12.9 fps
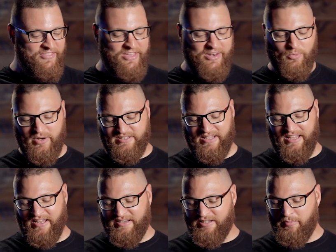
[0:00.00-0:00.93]
And then once
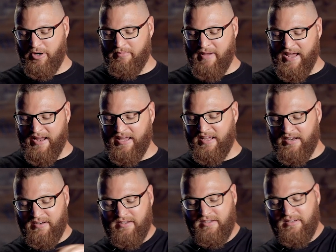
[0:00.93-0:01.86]
again to put it back
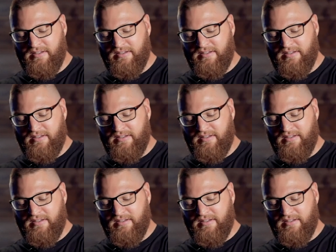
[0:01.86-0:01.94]
in,